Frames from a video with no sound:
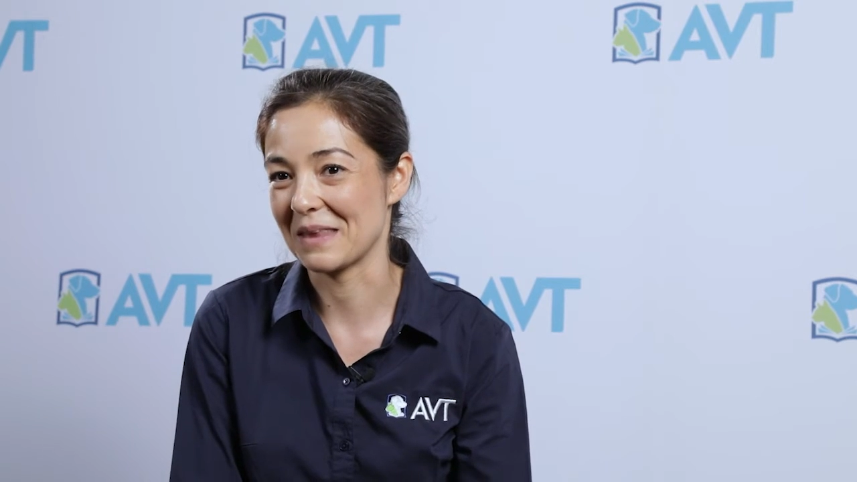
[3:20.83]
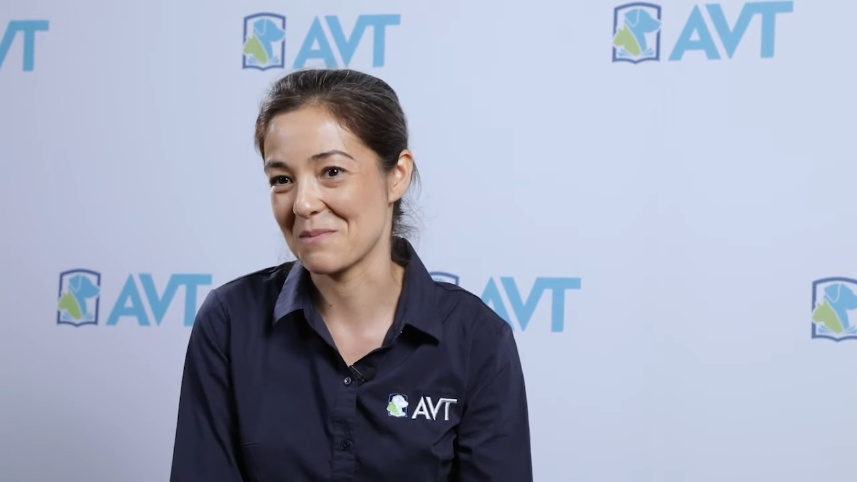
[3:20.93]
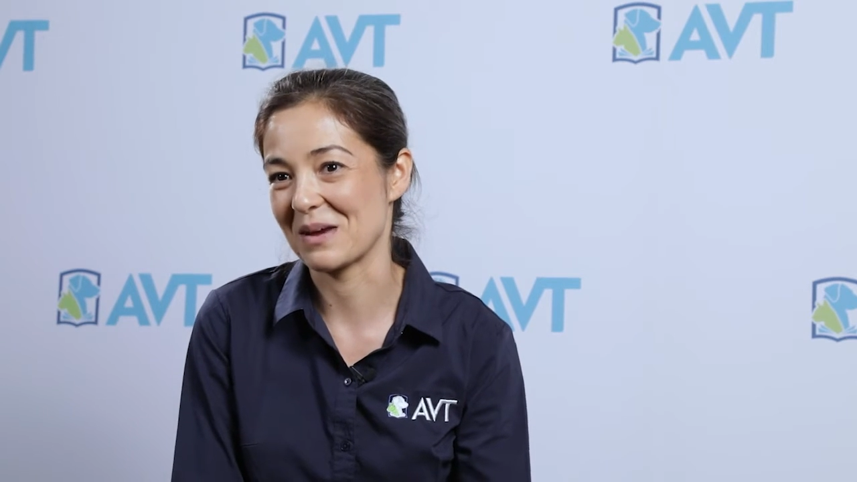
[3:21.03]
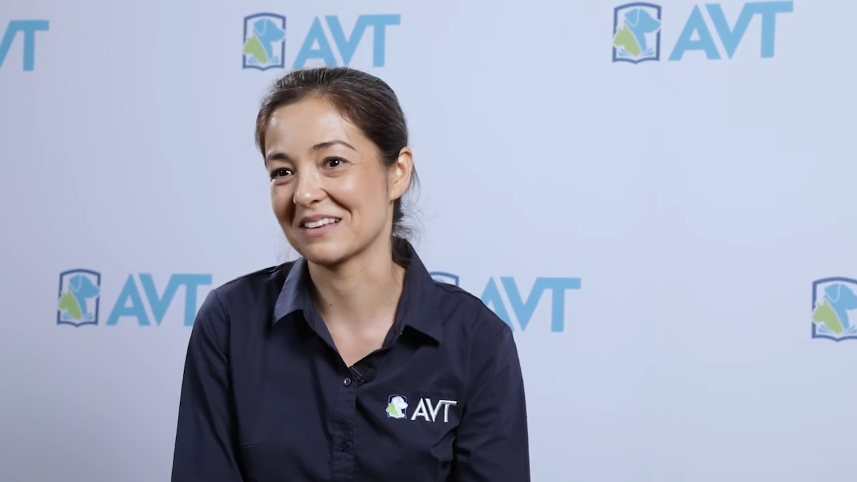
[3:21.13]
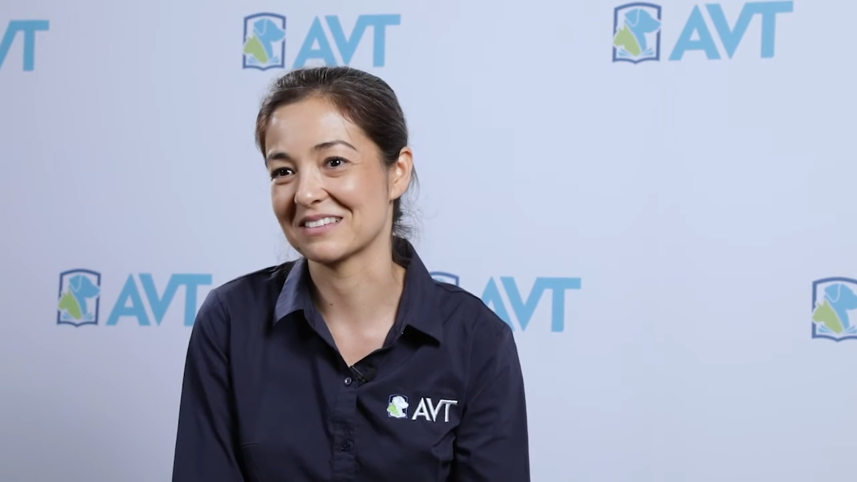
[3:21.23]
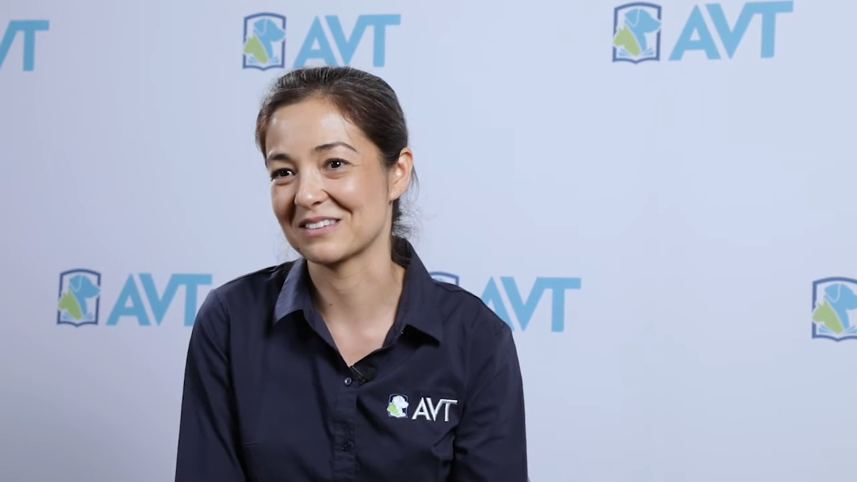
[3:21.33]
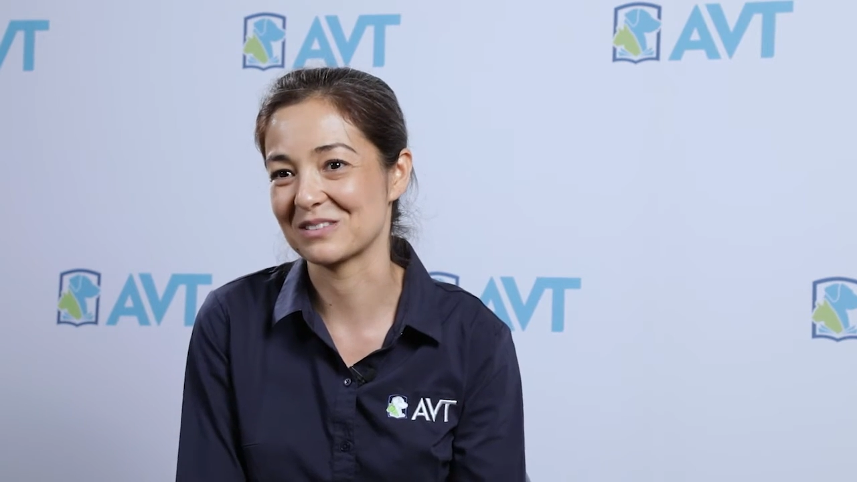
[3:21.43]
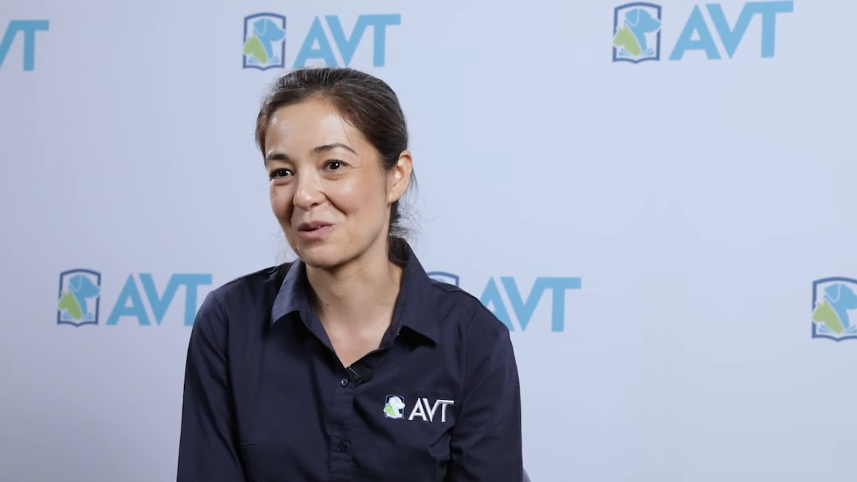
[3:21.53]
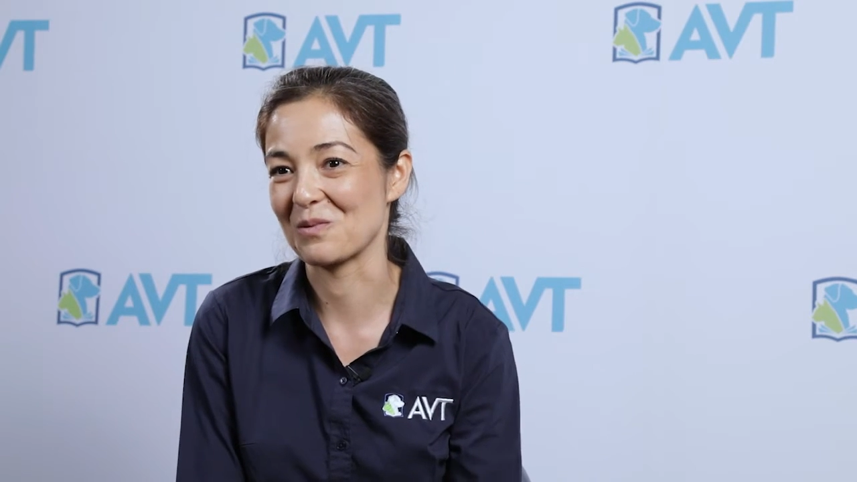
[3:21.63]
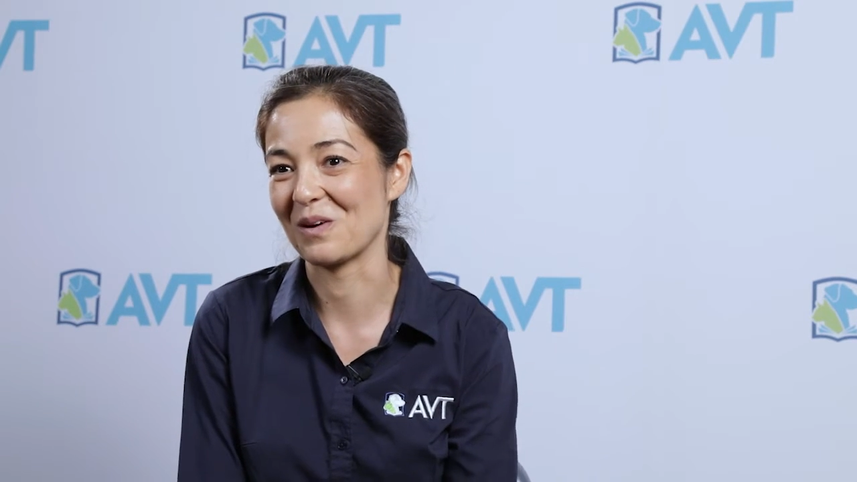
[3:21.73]
that makes it
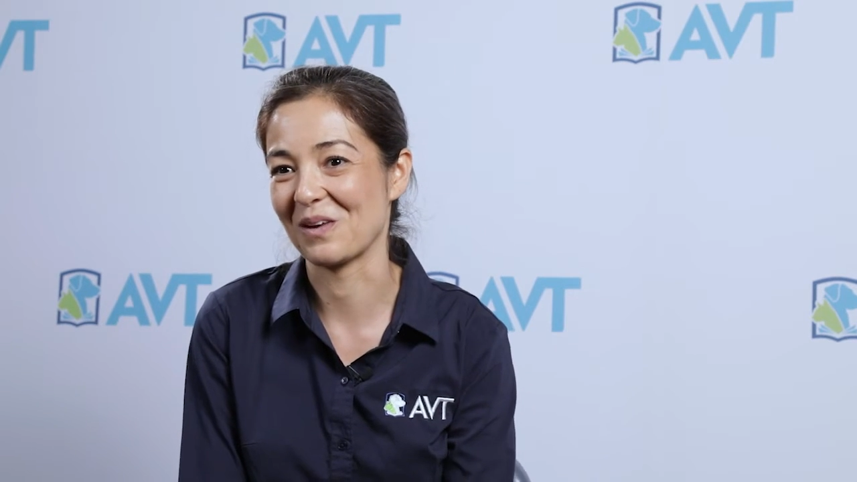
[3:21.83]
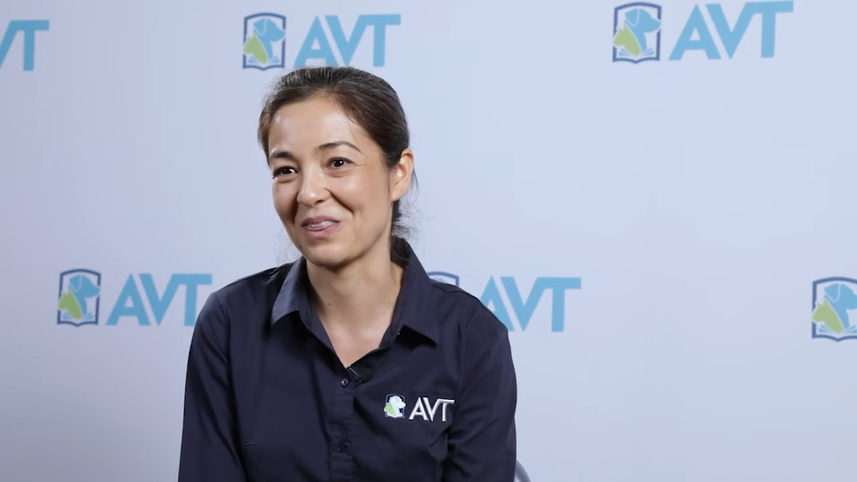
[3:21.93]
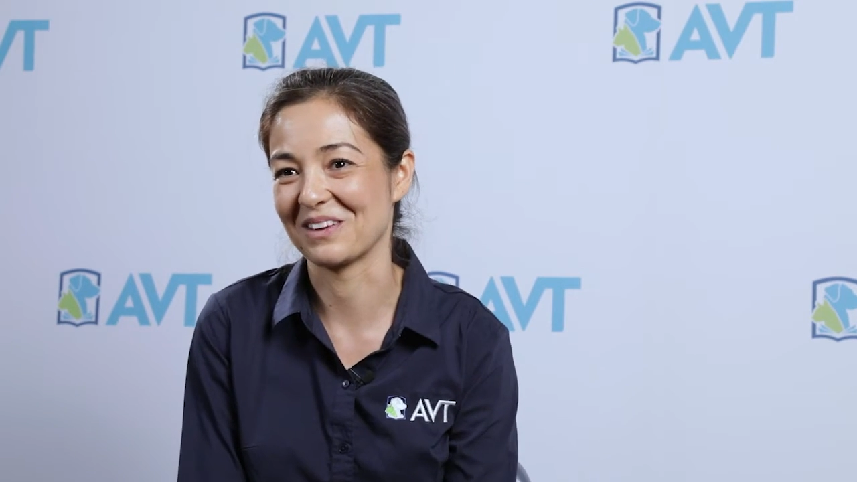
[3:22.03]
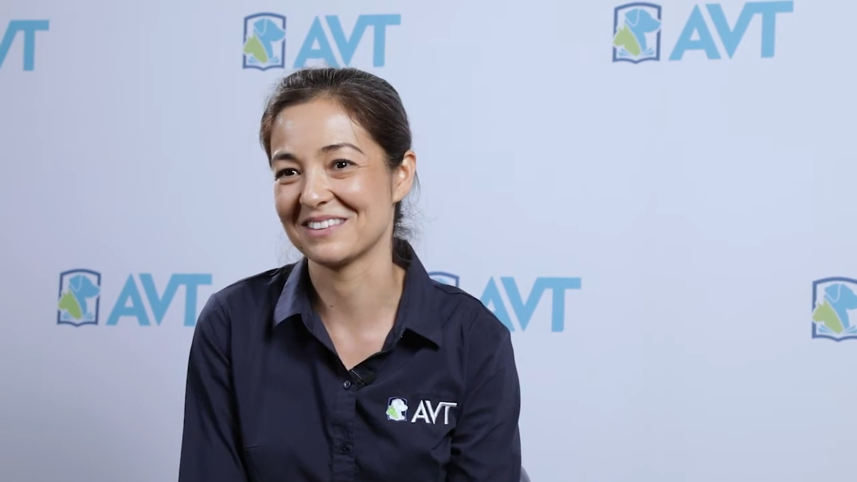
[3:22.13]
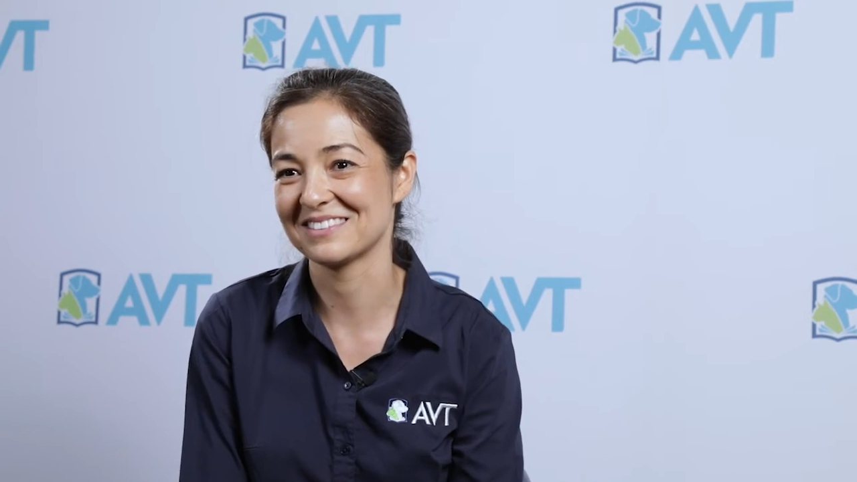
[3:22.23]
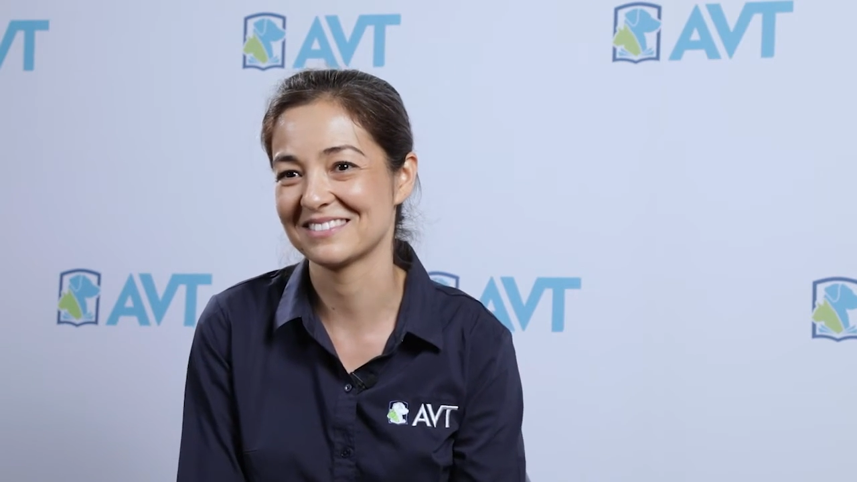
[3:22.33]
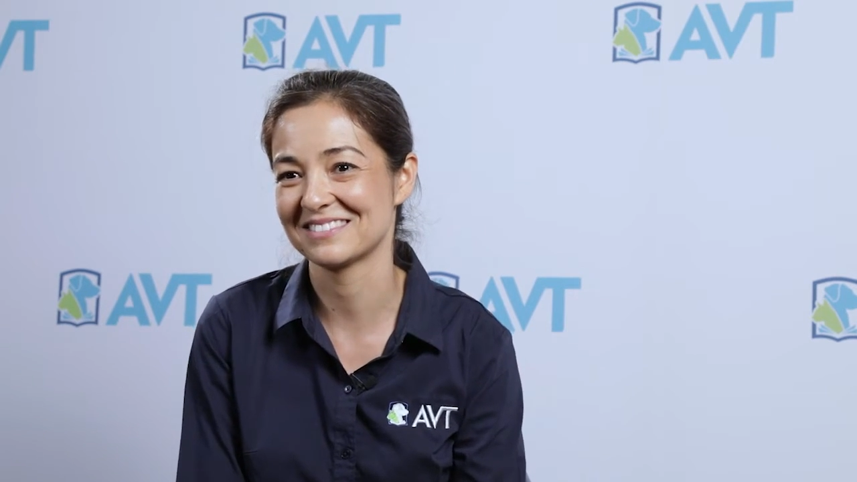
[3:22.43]
so worth it.